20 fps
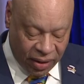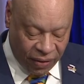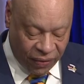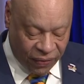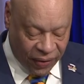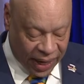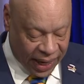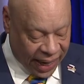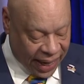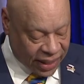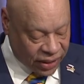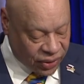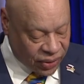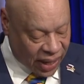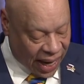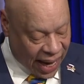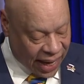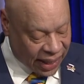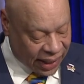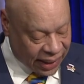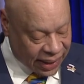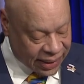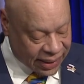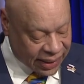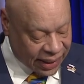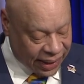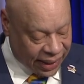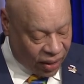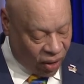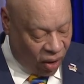financial analyst
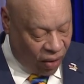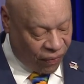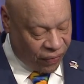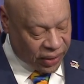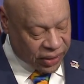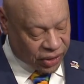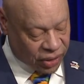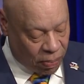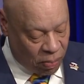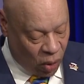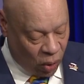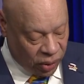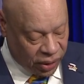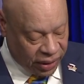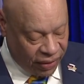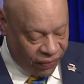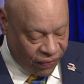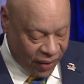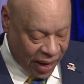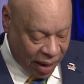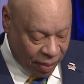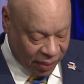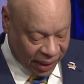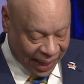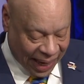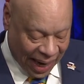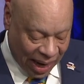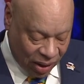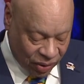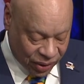in the Office of Multifamily
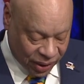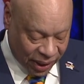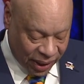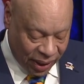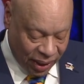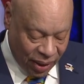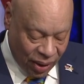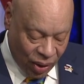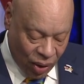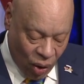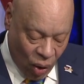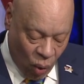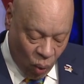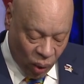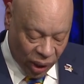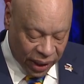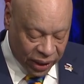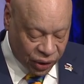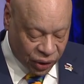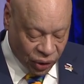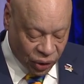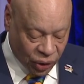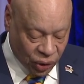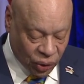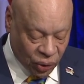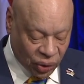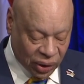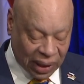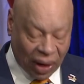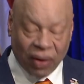Housing, will
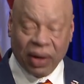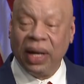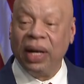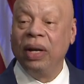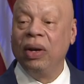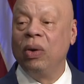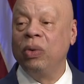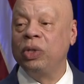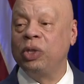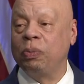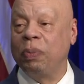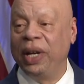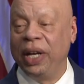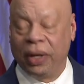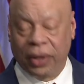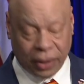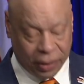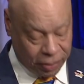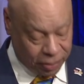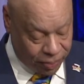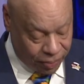introduce our keynote speaker,